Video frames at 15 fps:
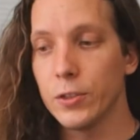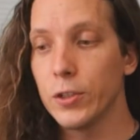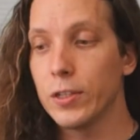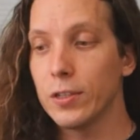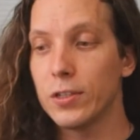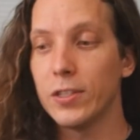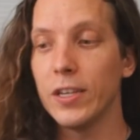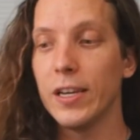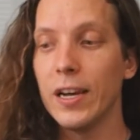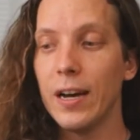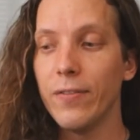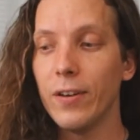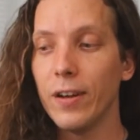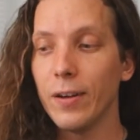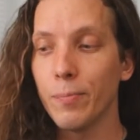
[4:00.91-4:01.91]
you can see, I
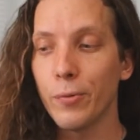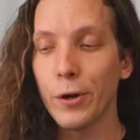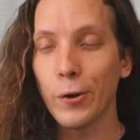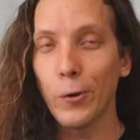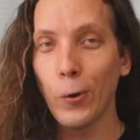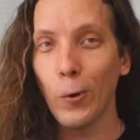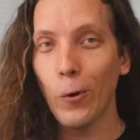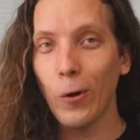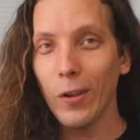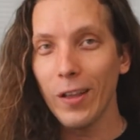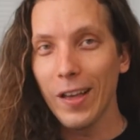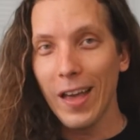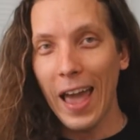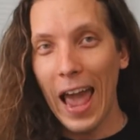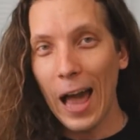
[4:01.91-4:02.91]
have a pretty cool
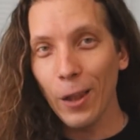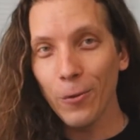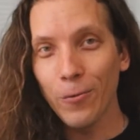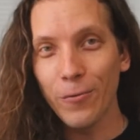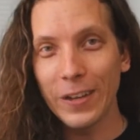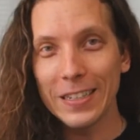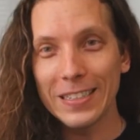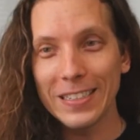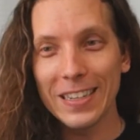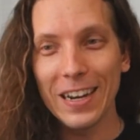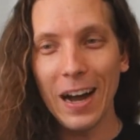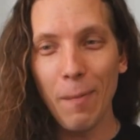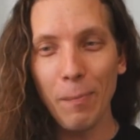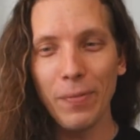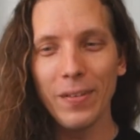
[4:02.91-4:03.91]
elephant
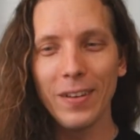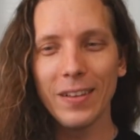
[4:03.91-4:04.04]
cup